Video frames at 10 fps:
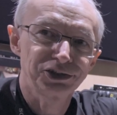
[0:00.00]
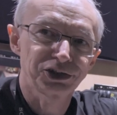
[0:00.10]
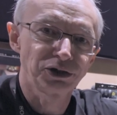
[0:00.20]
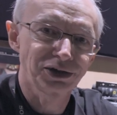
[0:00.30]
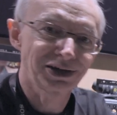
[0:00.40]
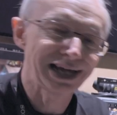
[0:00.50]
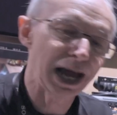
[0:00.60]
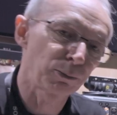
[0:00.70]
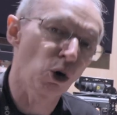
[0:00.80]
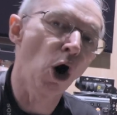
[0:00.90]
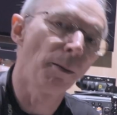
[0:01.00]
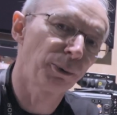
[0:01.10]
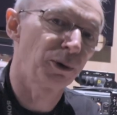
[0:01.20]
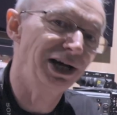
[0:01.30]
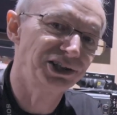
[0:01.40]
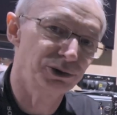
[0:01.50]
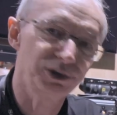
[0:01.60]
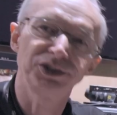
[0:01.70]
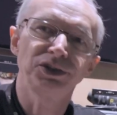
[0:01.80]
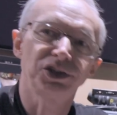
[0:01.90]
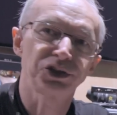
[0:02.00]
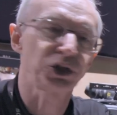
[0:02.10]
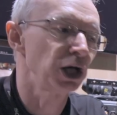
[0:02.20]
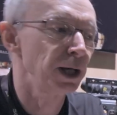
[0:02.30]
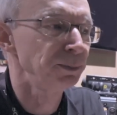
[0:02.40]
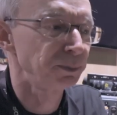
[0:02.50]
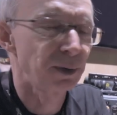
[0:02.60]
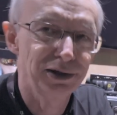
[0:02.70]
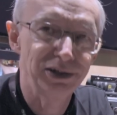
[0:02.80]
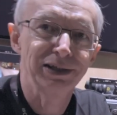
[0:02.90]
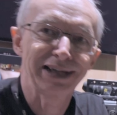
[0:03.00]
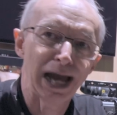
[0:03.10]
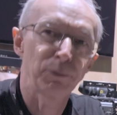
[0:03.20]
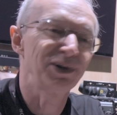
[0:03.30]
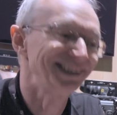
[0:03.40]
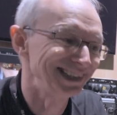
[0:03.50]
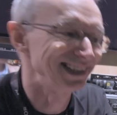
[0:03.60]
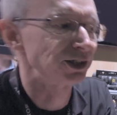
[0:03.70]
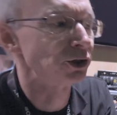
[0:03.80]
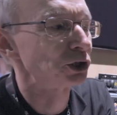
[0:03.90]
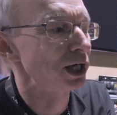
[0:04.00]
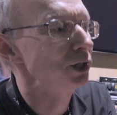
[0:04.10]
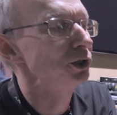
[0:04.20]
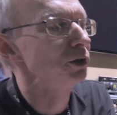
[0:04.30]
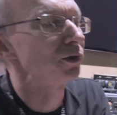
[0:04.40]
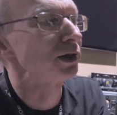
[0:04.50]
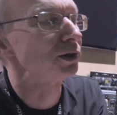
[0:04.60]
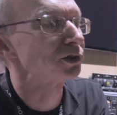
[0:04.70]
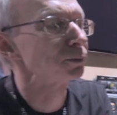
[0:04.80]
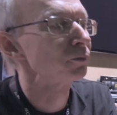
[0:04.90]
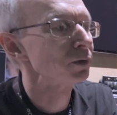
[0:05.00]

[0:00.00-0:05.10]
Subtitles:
so that the camera operator isn't disturbed by the camera assistant changing things.